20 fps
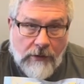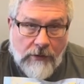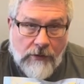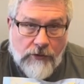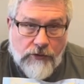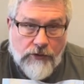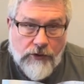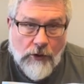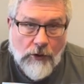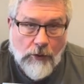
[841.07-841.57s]

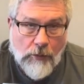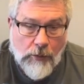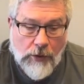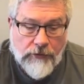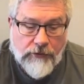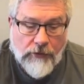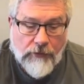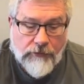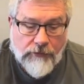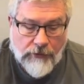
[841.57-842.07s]
So what
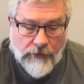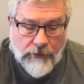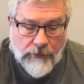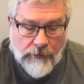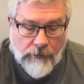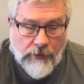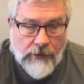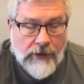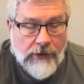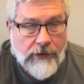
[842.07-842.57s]
they'll do
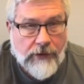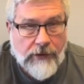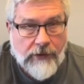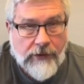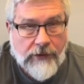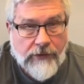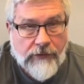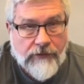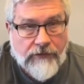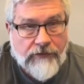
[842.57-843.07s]

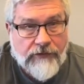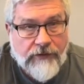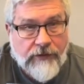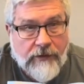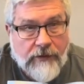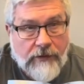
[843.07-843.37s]
is